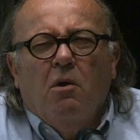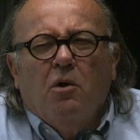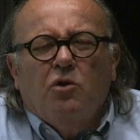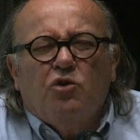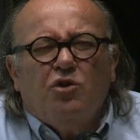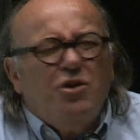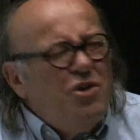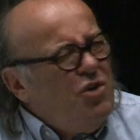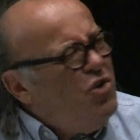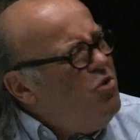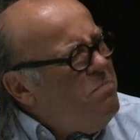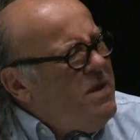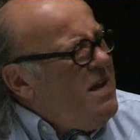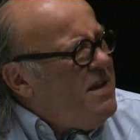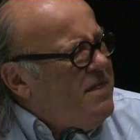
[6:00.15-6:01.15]
Shouldn't you
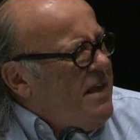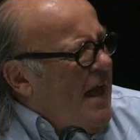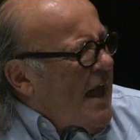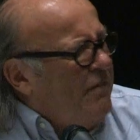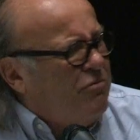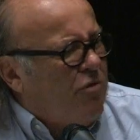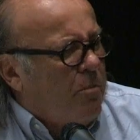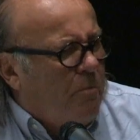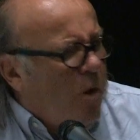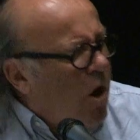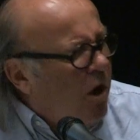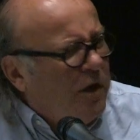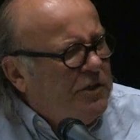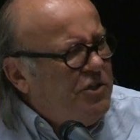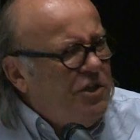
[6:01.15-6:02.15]
be in the
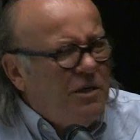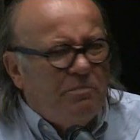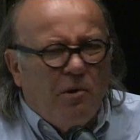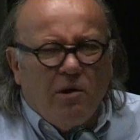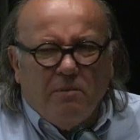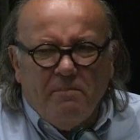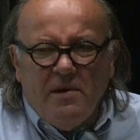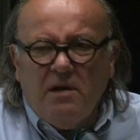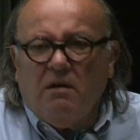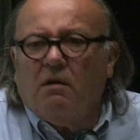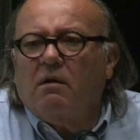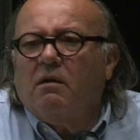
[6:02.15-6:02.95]
anthropology department?